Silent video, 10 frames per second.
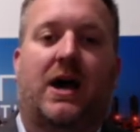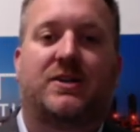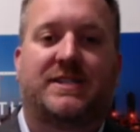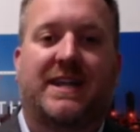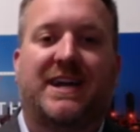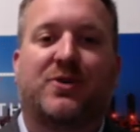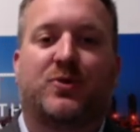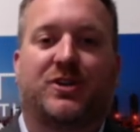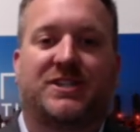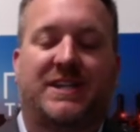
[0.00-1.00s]
San Diego
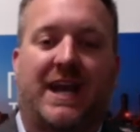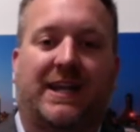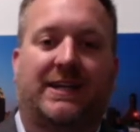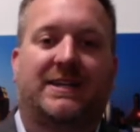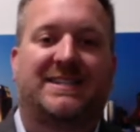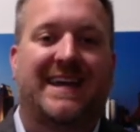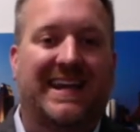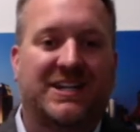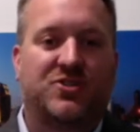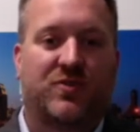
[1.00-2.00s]
real estate
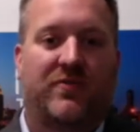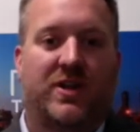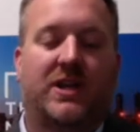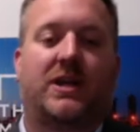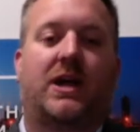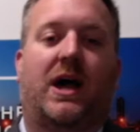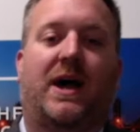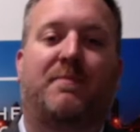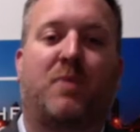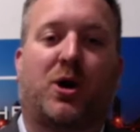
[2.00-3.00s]
data-driven
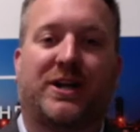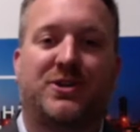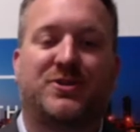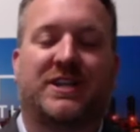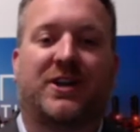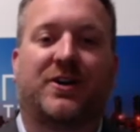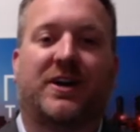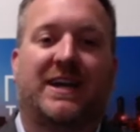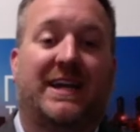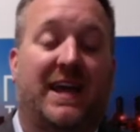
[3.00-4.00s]
market
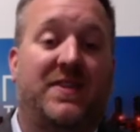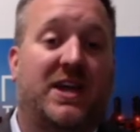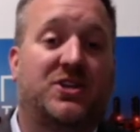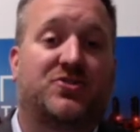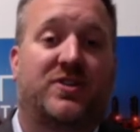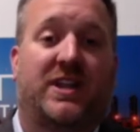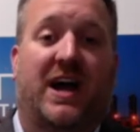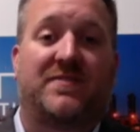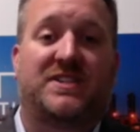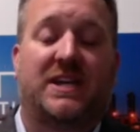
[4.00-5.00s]
newsletter in the industry that
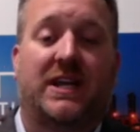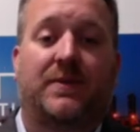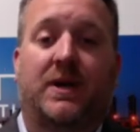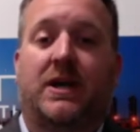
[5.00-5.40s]
I've seen.